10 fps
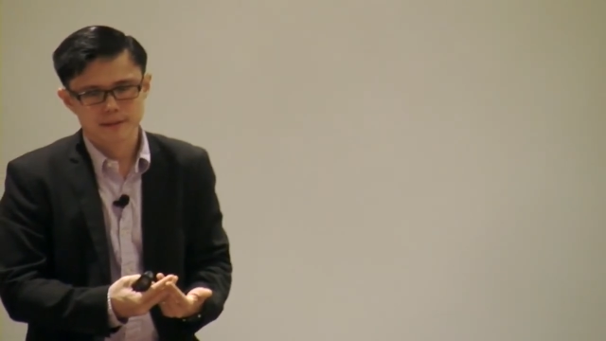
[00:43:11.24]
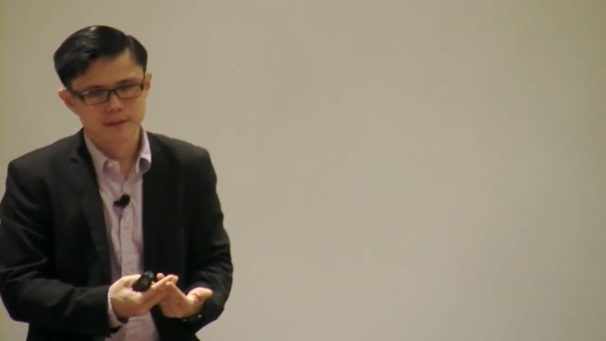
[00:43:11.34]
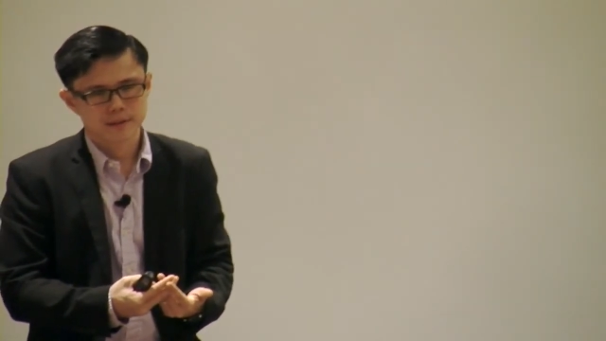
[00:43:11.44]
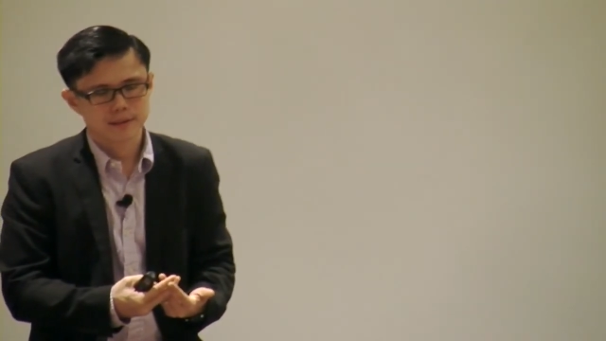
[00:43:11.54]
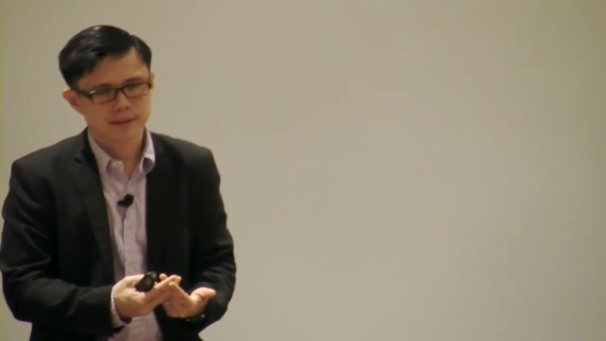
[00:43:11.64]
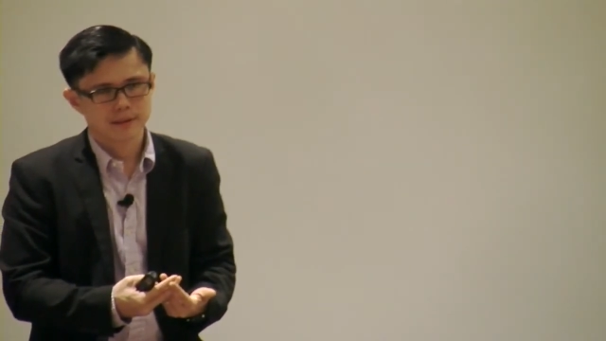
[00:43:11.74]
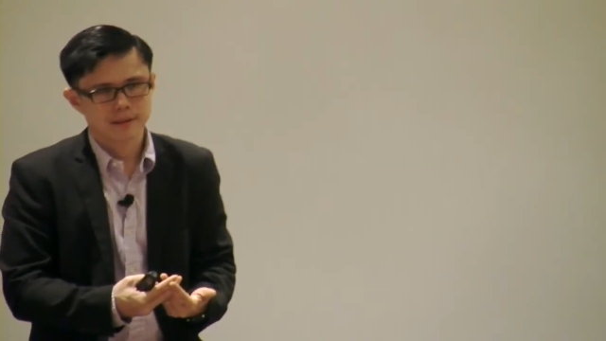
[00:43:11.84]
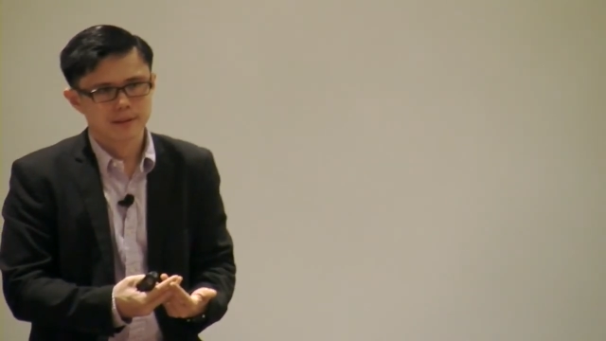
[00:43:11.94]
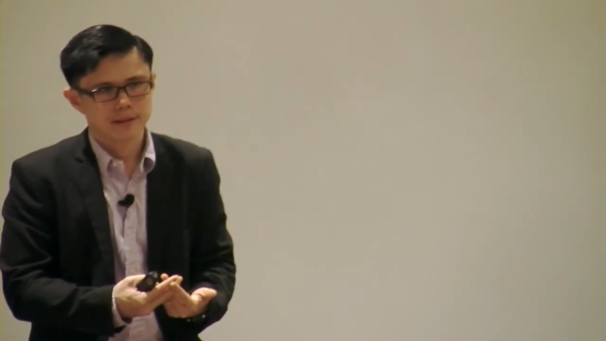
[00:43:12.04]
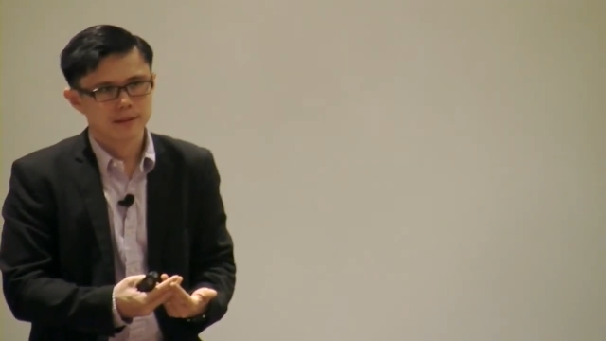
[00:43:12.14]

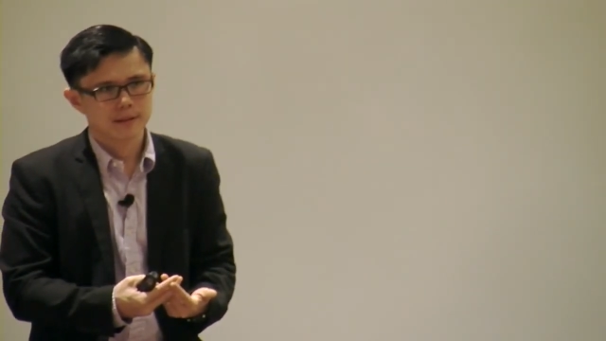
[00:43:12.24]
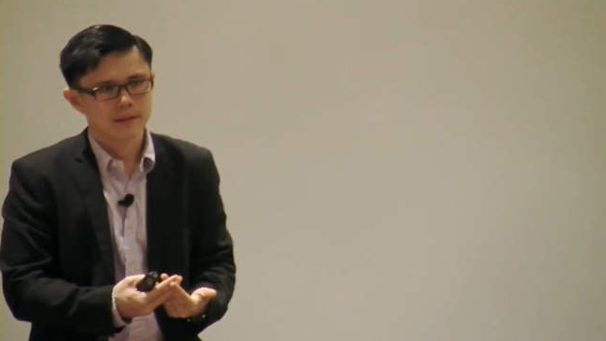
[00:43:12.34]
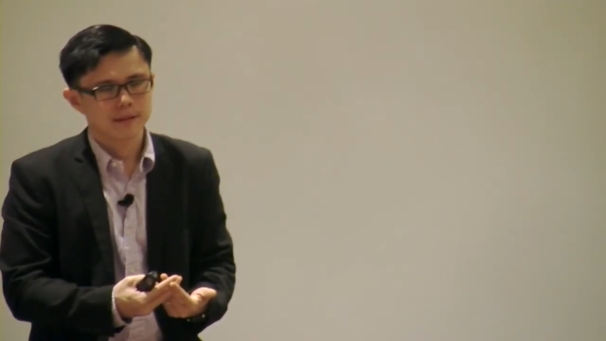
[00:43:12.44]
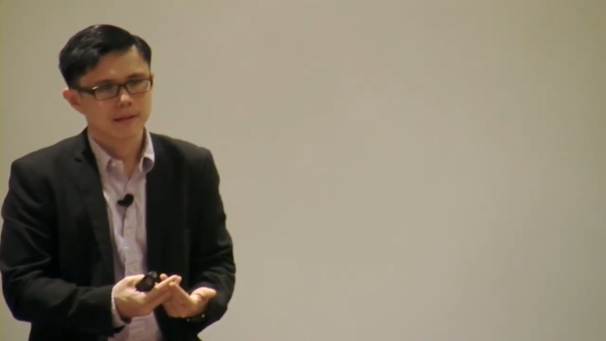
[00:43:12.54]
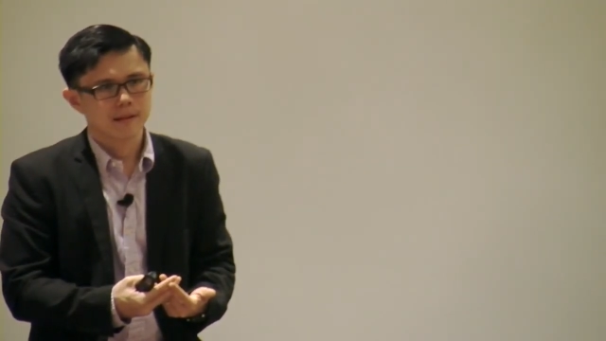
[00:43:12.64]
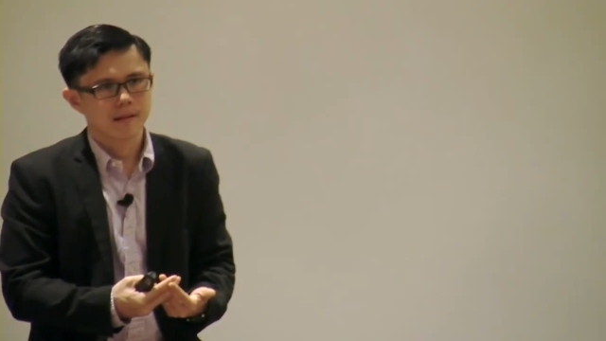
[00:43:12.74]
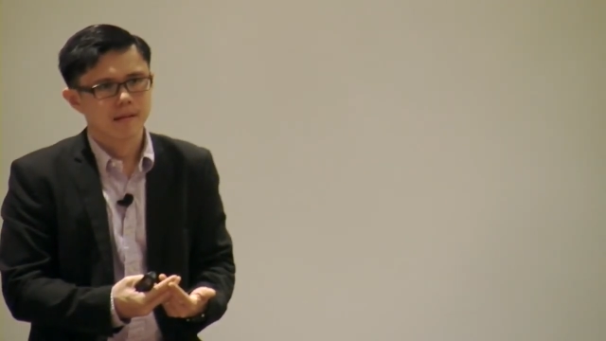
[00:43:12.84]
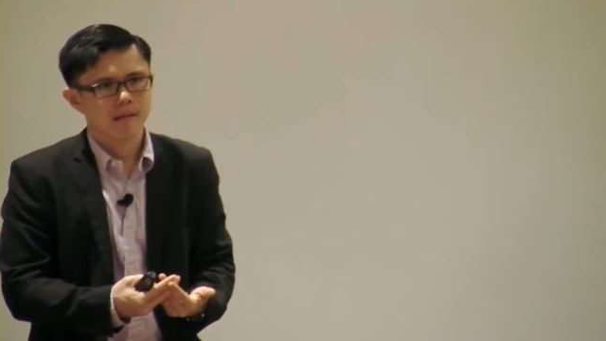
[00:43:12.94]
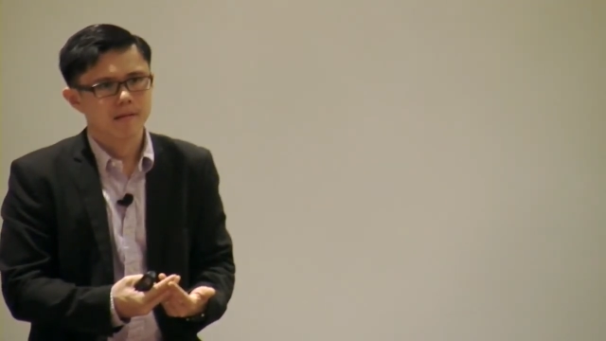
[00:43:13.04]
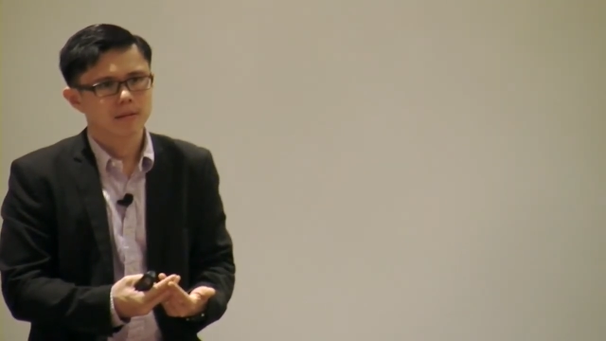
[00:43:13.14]

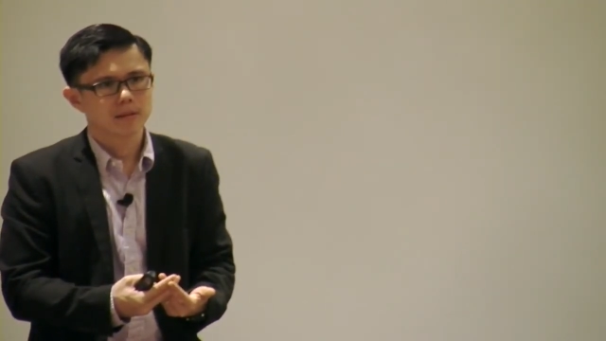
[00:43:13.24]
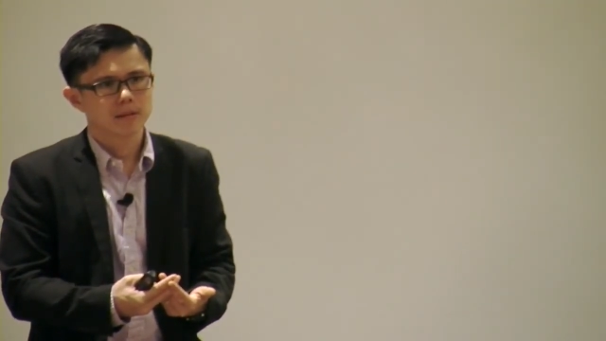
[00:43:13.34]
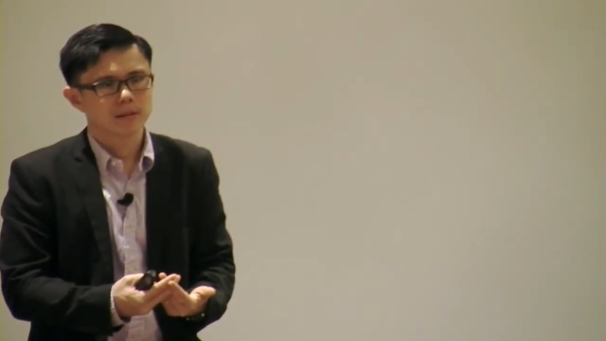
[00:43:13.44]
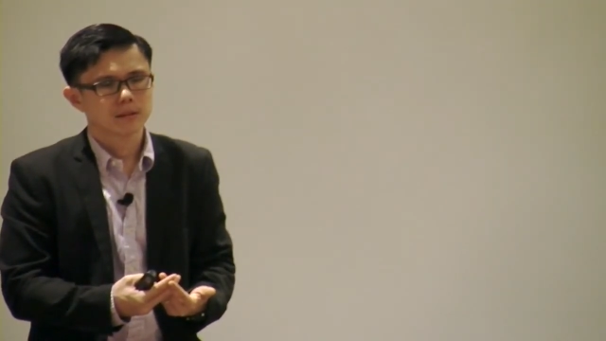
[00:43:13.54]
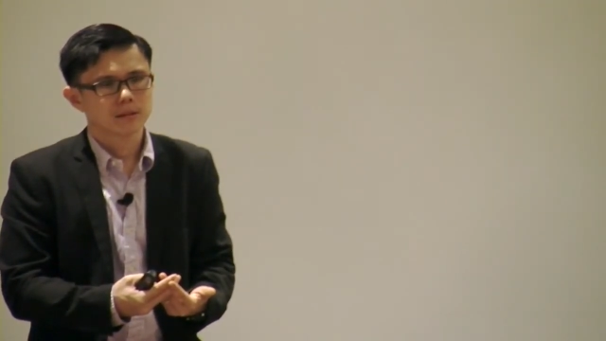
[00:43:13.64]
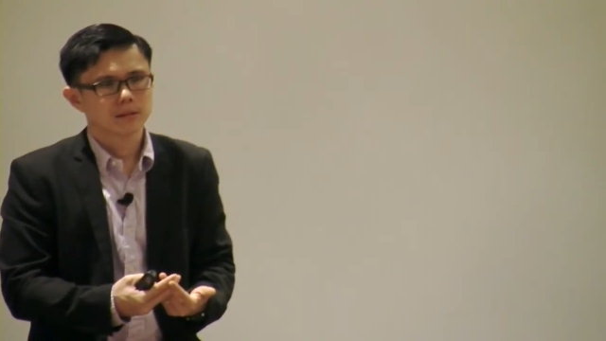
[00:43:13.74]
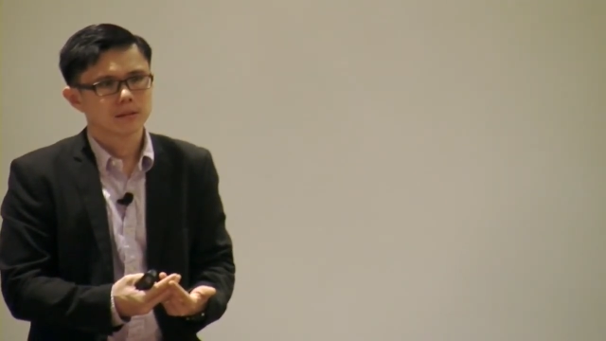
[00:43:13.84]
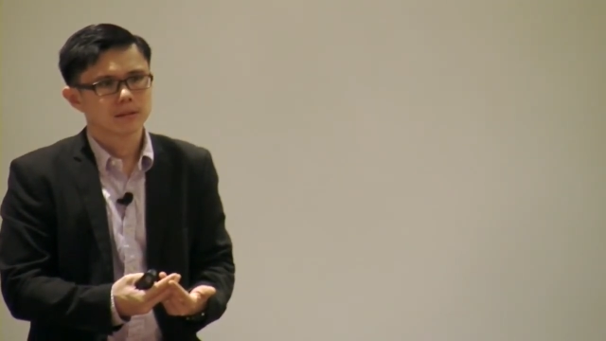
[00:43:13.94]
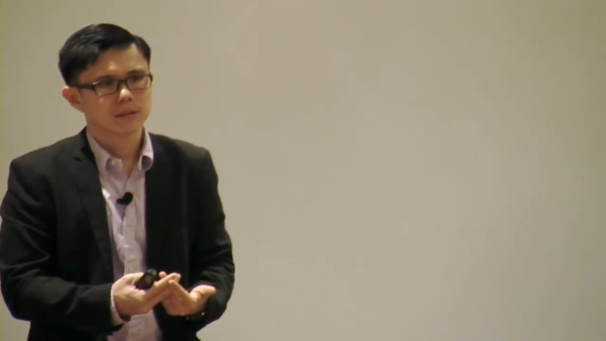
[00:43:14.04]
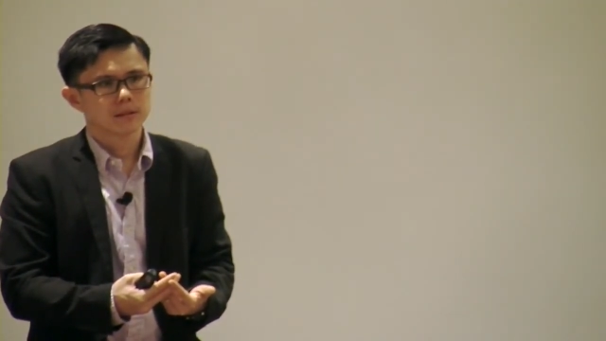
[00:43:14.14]

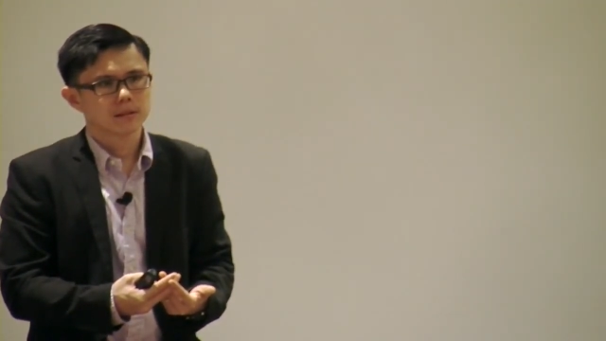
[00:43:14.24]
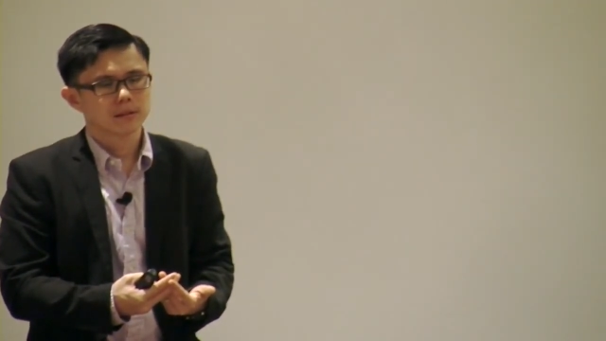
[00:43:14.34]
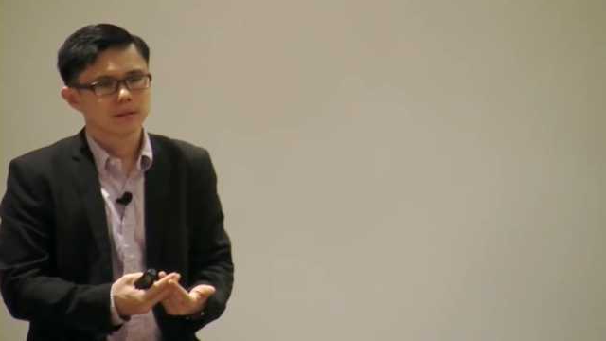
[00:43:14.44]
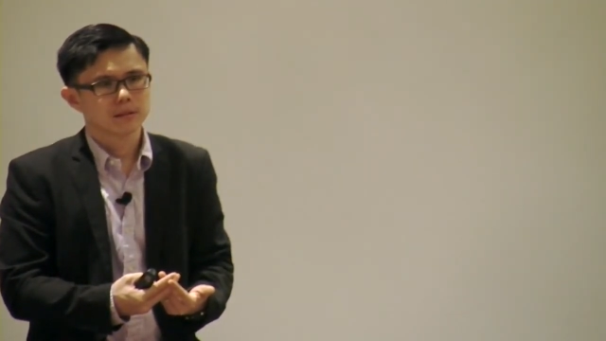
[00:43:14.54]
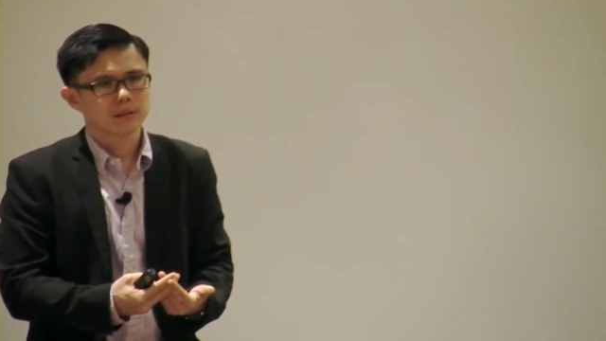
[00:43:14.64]
[no speech]